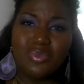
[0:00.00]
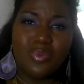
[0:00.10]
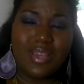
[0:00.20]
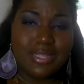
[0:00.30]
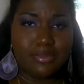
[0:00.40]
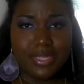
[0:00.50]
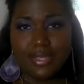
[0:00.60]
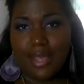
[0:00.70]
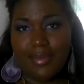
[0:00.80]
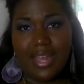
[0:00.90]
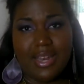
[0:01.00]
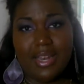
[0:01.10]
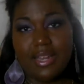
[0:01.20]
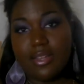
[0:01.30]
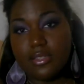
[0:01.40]
waste my time
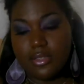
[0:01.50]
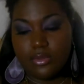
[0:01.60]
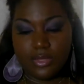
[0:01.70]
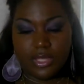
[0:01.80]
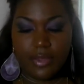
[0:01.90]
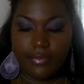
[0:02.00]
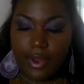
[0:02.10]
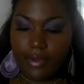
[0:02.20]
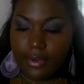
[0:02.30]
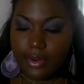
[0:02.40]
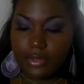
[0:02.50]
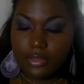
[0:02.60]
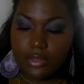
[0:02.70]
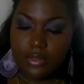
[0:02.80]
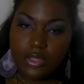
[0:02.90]
editing because this would take forever.
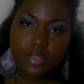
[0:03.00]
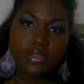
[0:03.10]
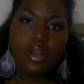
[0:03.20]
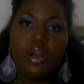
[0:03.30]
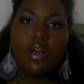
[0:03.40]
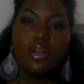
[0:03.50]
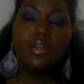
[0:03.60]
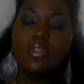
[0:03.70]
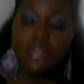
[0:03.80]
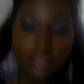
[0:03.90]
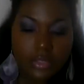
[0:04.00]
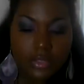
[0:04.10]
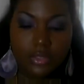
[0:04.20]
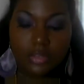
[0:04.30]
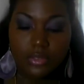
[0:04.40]
So this is all
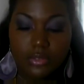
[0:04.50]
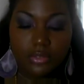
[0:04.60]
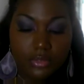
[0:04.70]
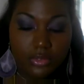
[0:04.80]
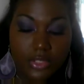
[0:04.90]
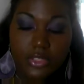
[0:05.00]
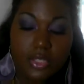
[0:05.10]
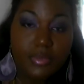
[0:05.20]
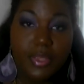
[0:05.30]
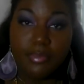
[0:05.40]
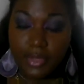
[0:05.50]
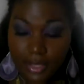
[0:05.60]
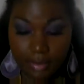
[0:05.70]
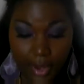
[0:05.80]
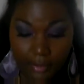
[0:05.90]
just gonna be a
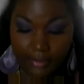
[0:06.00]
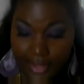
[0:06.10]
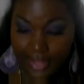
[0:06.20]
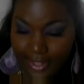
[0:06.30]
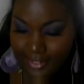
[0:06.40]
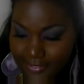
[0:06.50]
billion part video.